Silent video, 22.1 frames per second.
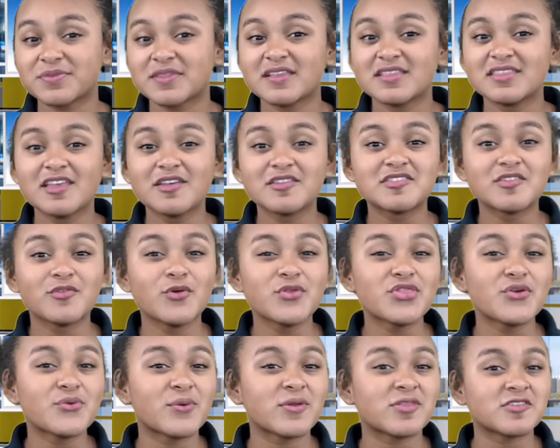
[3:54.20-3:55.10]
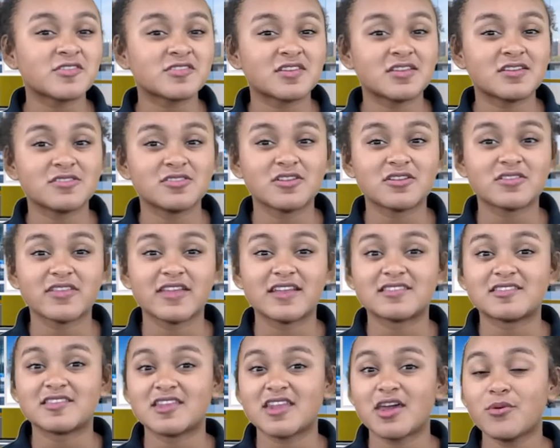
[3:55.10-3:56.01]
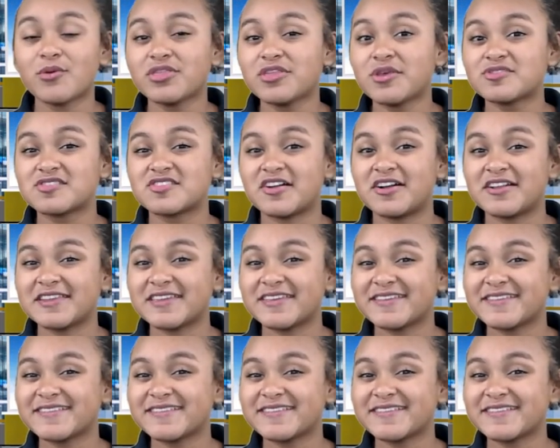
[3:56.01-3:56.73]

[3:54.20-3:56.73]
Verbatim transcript: Now see what the weather's going to look like today with Yozdani.